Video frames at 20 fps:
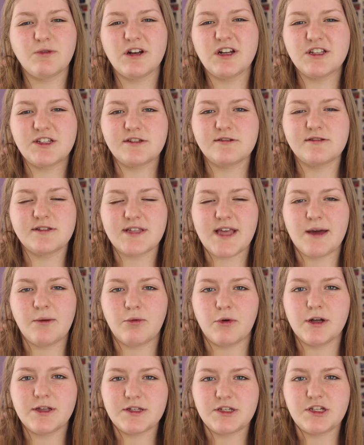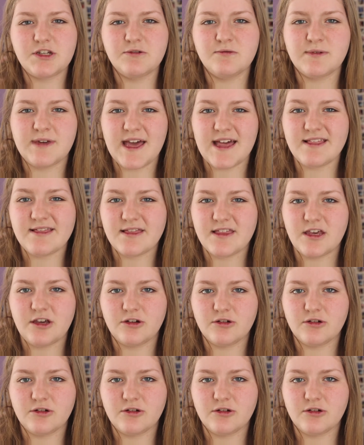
want to do is I want to get the